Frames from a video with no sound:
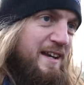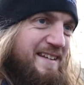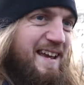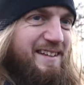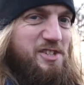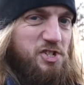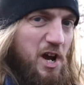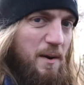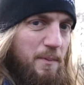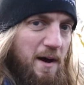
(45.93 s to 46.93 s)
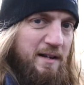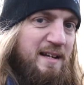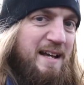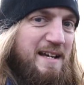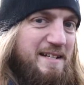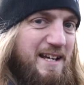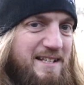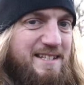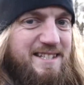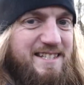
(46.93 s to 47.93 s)
You hit the shutter button, it
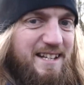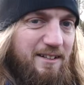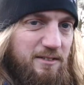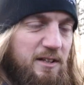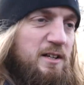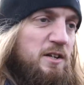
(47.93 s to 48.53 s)
takes a still